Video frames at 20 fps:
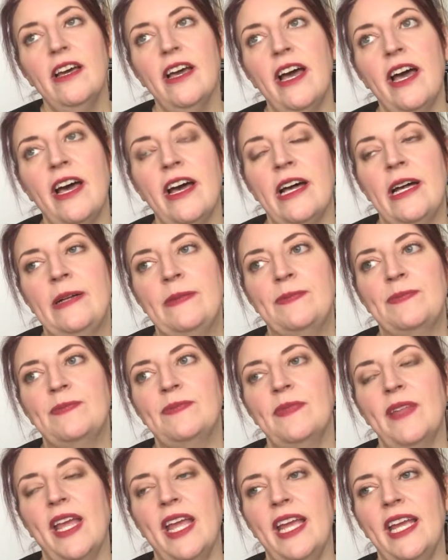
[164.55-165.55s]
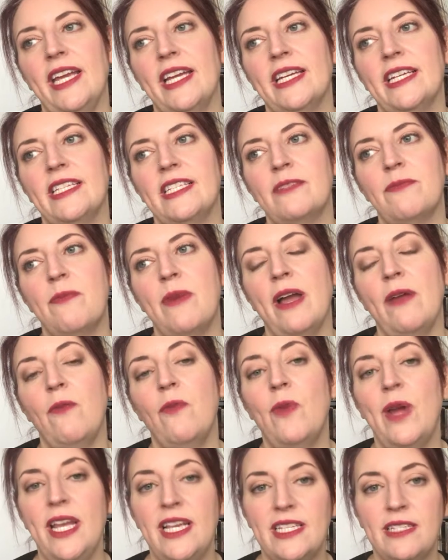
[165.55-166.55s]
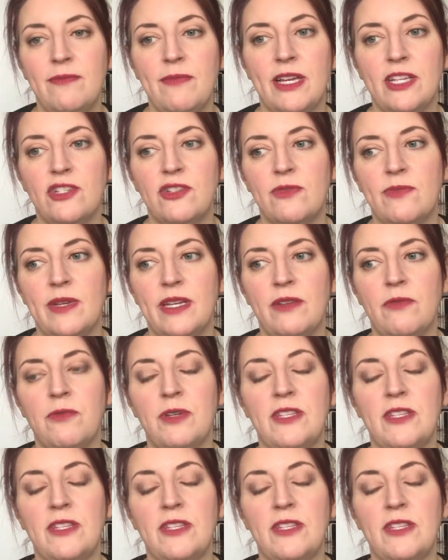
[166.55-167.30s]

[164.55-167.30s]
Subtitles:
And my waist measurement